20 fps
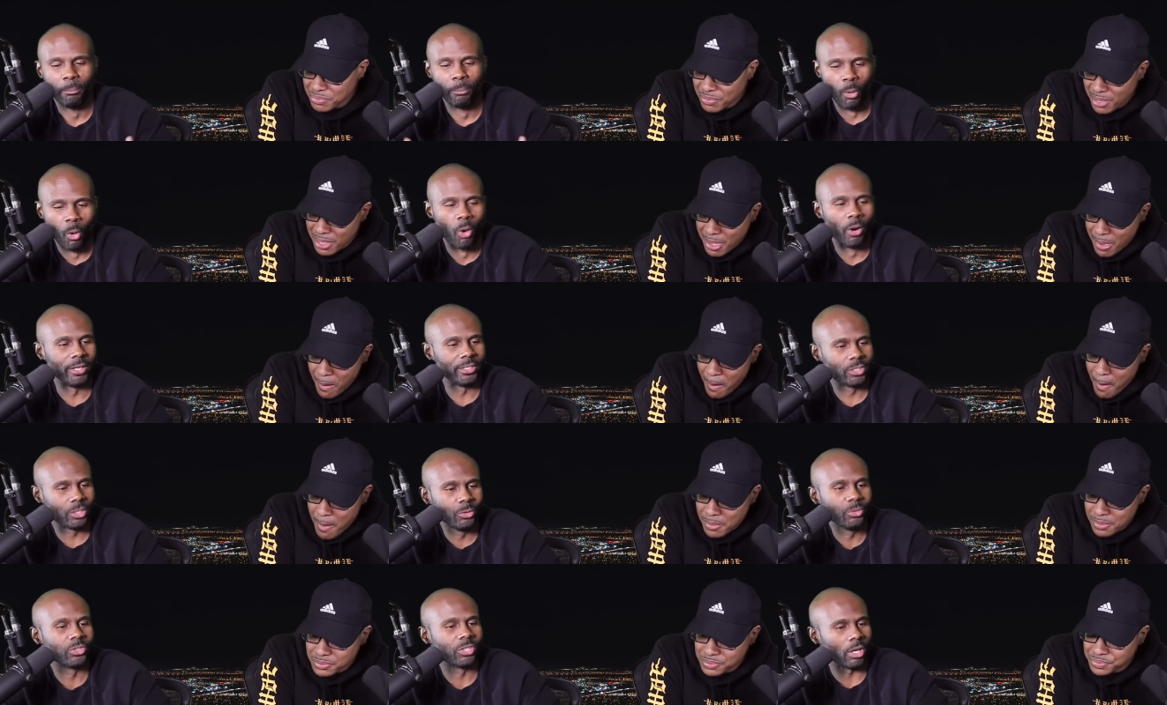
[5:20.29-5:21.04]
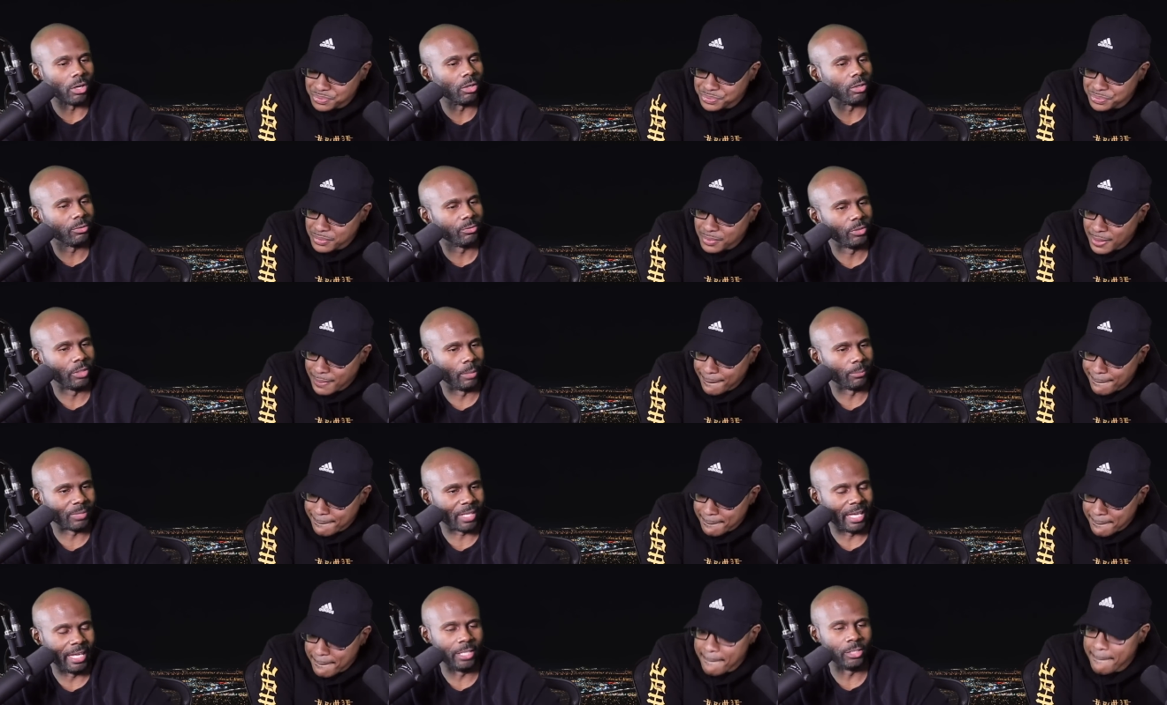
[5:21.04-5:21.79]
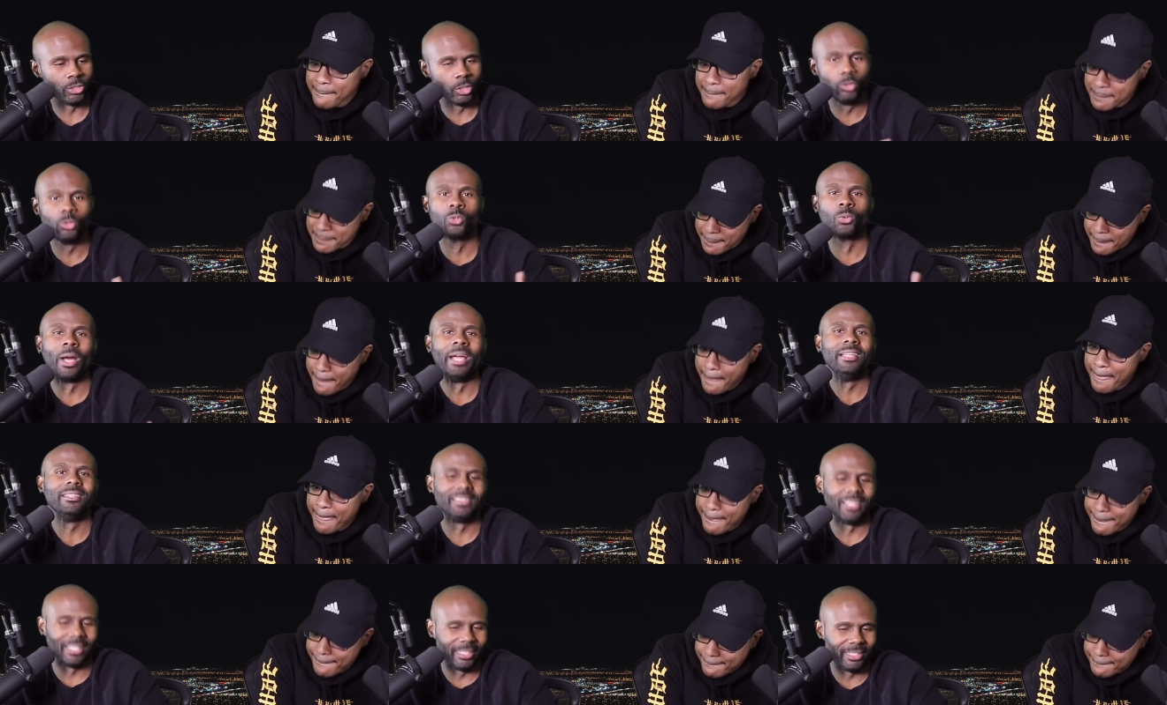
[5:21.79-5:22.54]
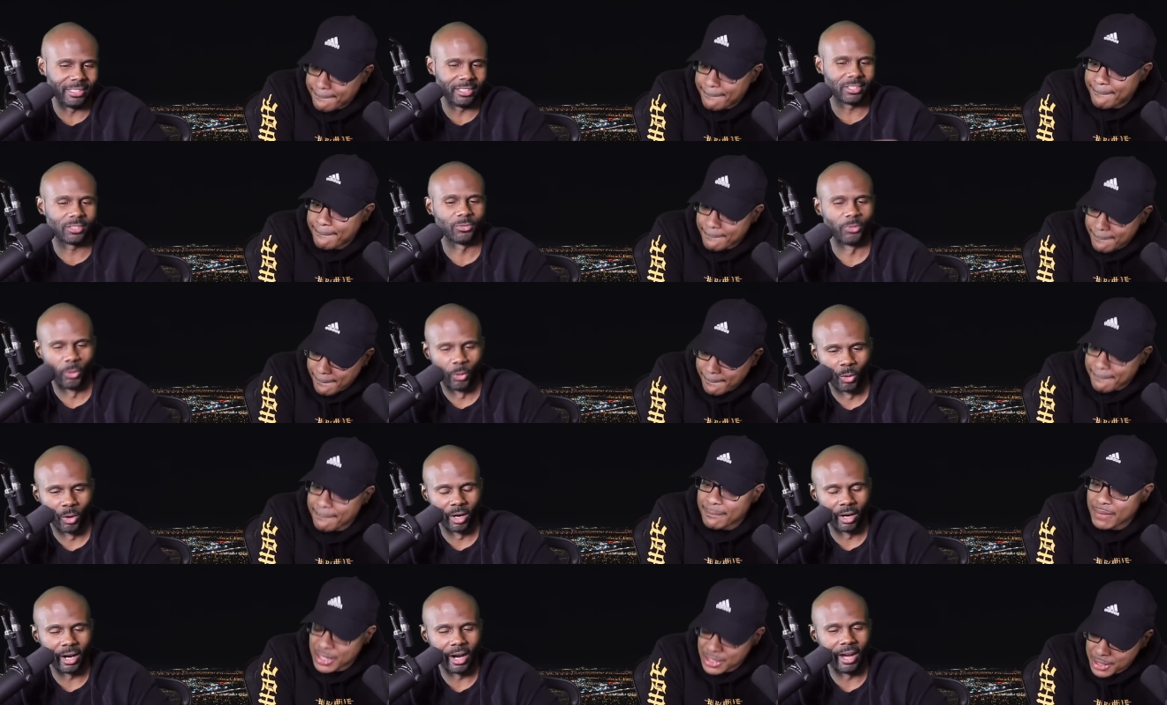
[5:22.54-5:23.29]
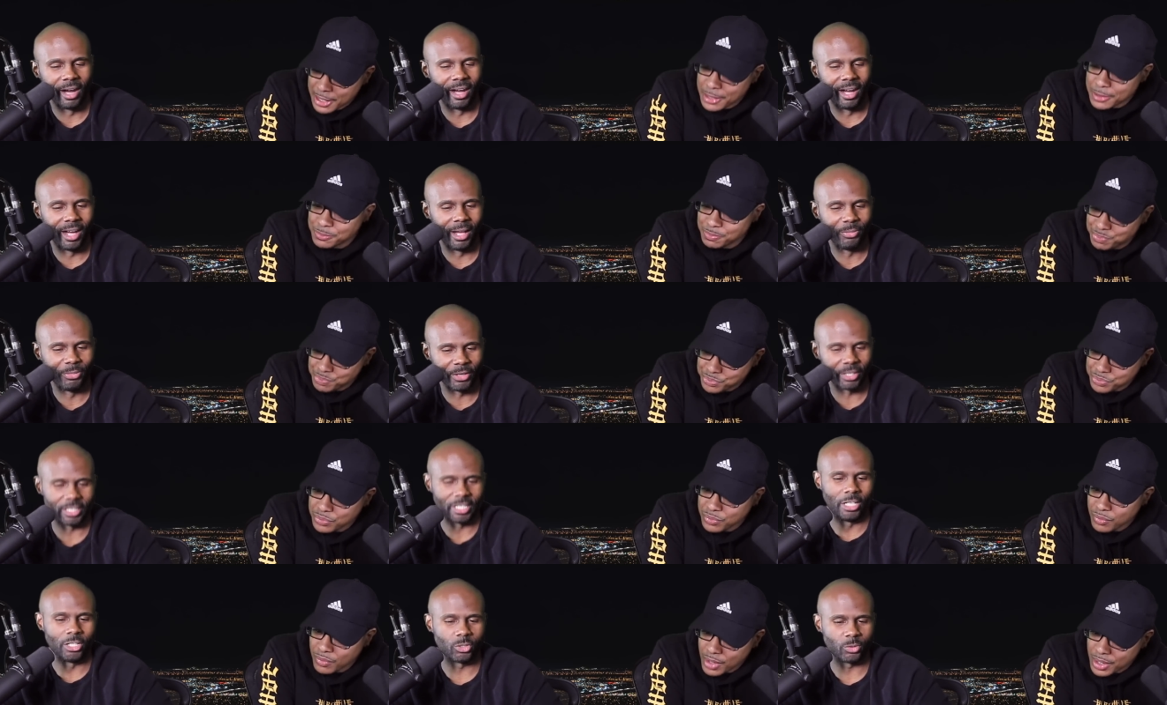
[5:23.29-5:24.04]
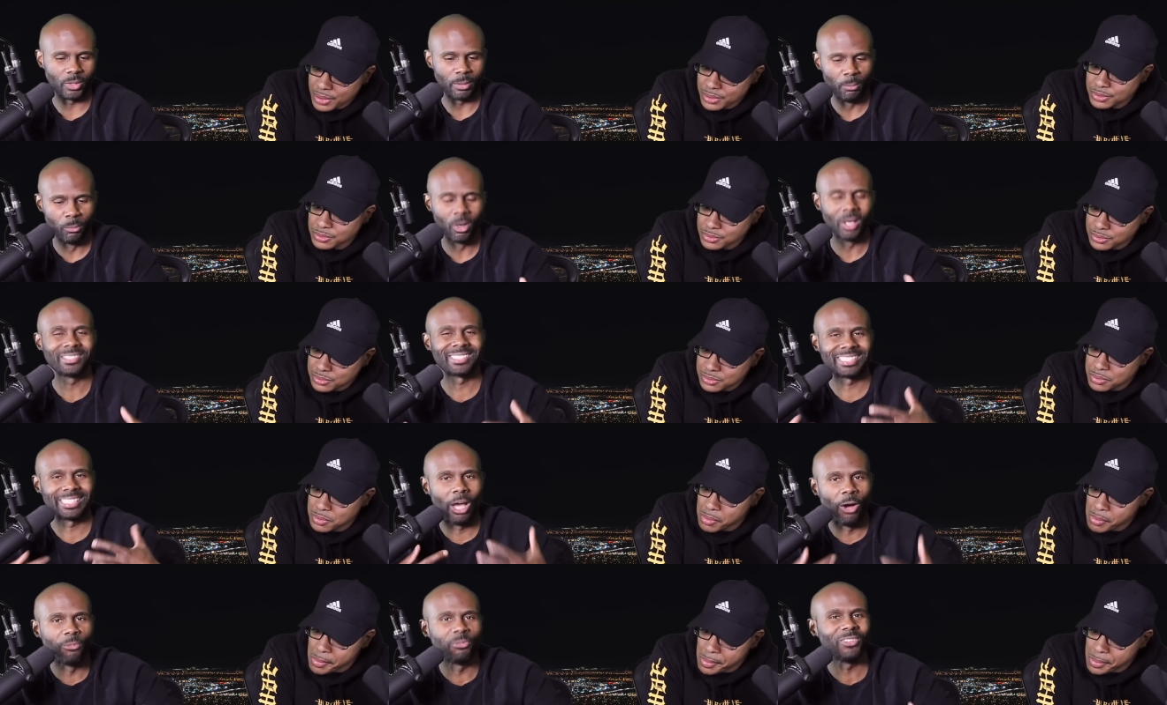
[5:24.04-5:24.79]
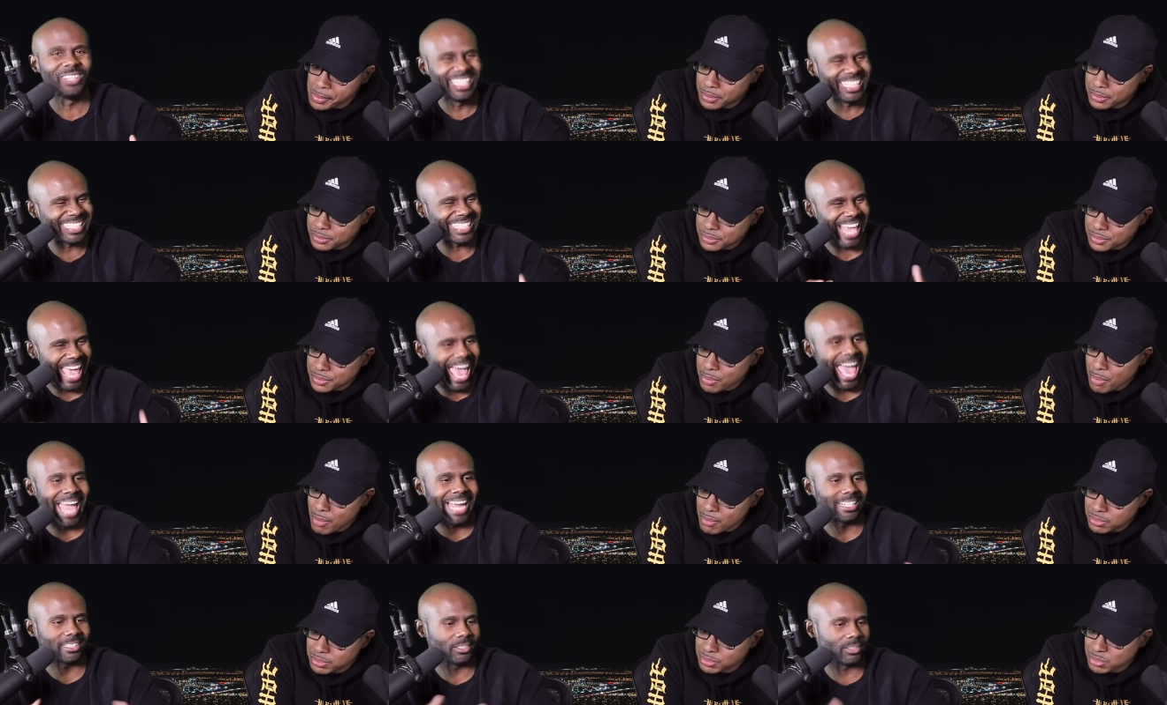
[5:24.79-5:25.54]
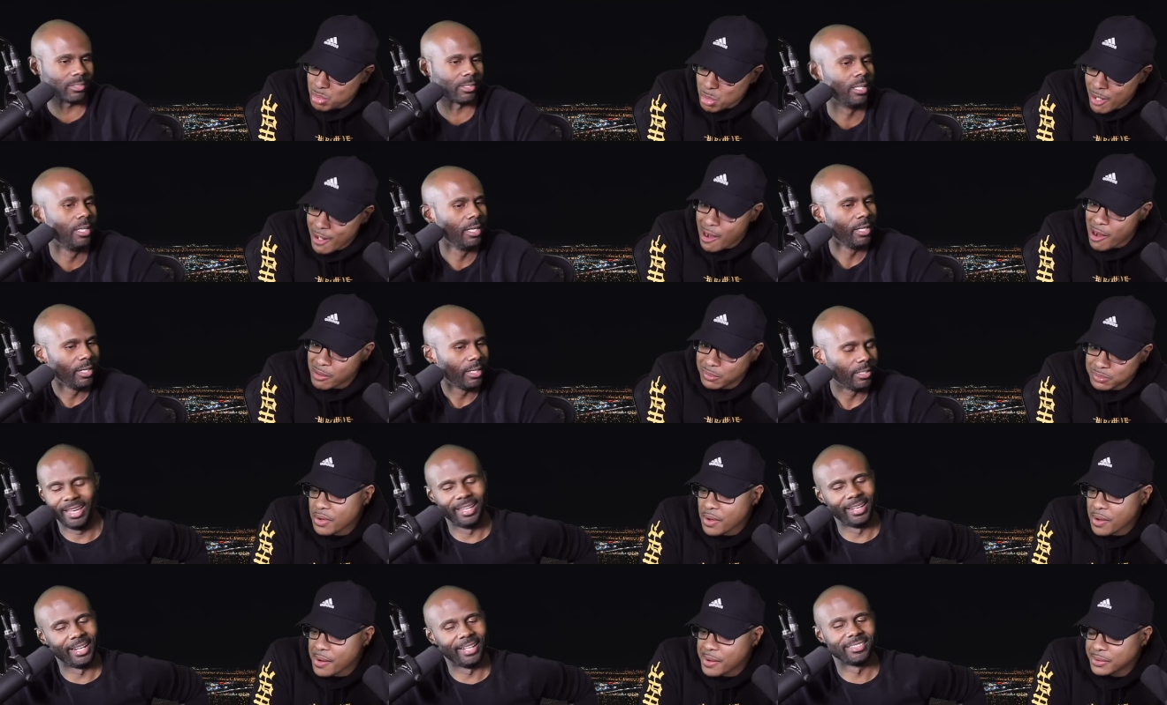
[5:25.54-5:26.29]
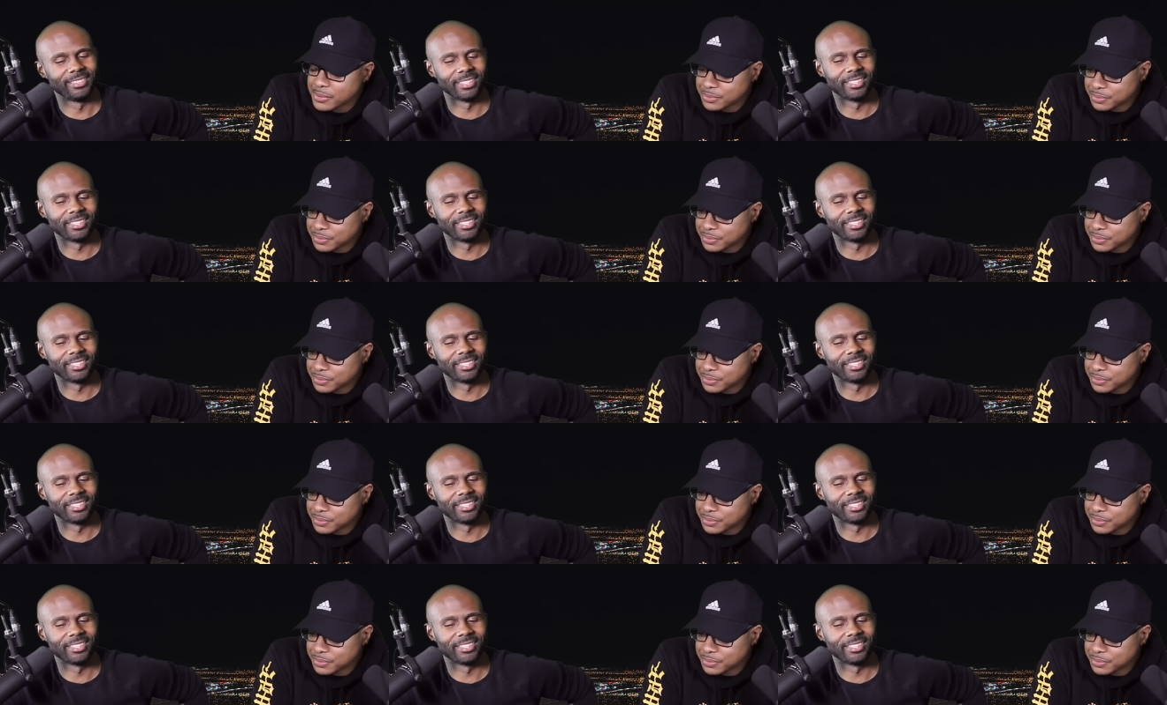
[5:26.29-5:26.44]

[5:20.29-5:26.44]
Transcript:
Speaker 1: born to serve. You know what I'm saying, mm -hmm. and mm-hmm. do great things for yeah. uh, their country. selfless act. Yeah. And I